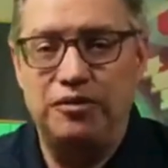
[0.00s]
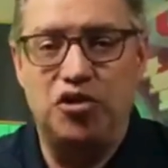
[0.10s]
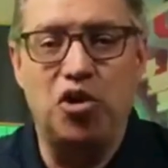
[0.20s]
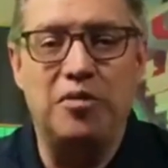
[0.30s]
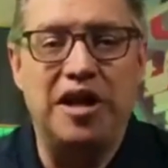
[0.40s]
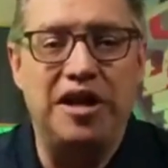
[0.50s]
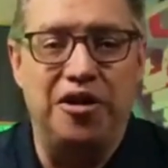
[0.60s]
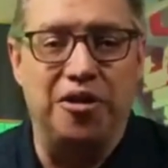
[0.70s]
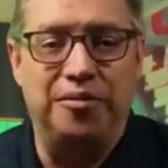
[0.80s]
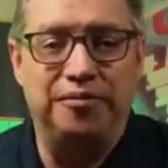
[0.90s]
join me
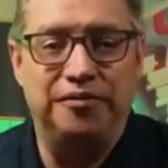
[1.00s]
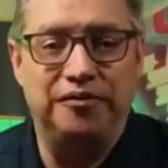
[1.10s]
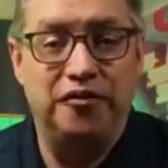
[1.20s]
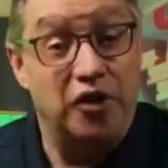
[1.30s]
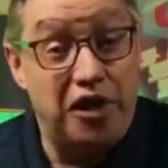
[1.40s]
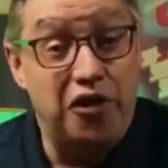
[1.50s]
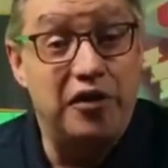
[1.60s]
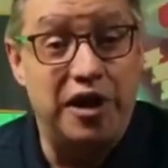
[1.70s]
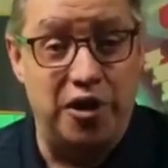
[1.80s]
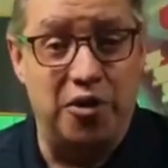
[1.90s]
here for another
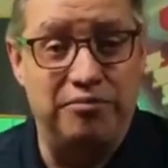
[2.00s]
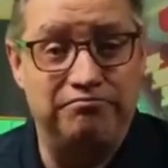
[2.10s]
video,